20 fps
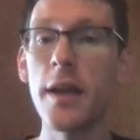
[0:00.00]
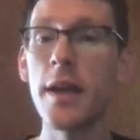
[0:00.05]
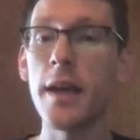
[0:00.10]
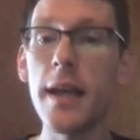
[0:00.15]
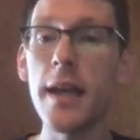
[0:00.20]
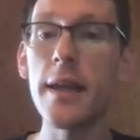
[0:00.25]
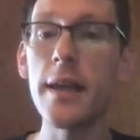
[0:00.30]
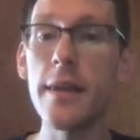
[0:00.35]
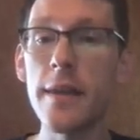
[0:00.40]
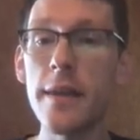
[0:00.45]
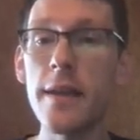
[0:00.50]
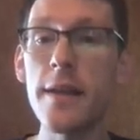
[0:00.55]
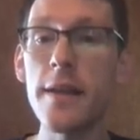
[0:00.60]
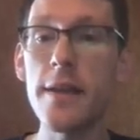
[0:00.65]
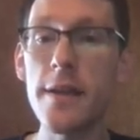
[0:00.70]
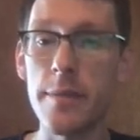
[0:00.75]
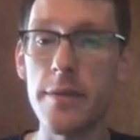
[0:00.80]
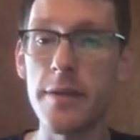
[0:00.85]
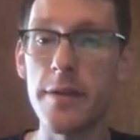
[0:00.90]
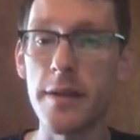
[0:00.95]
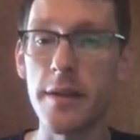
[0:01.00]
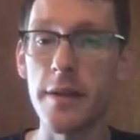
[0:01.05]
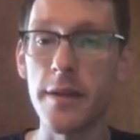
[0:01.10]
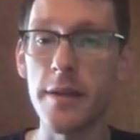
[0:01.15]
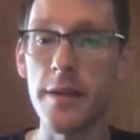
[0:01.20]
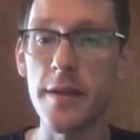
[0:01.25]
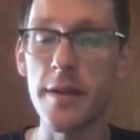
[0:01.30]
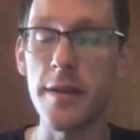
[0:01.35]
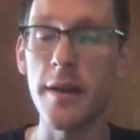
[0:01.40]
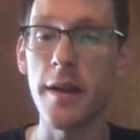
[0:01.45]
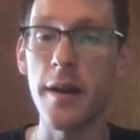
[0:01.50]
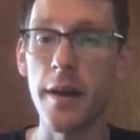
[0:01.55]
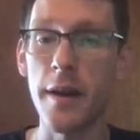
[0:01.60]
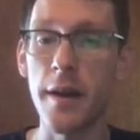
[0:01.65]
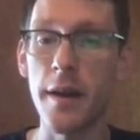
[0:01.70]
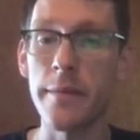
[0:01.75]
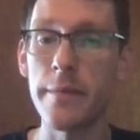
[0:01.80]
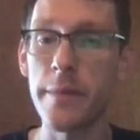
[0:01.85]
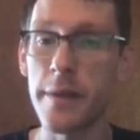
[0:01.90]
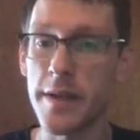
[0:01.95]
in this substance,
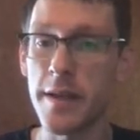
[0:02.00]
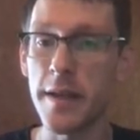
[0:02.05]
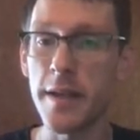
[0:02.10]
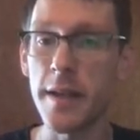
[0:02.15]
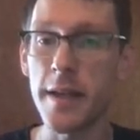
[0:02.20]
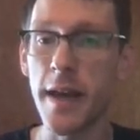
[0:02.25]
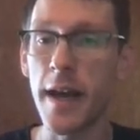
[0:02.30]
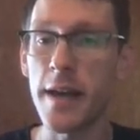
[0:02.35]
uh, acetic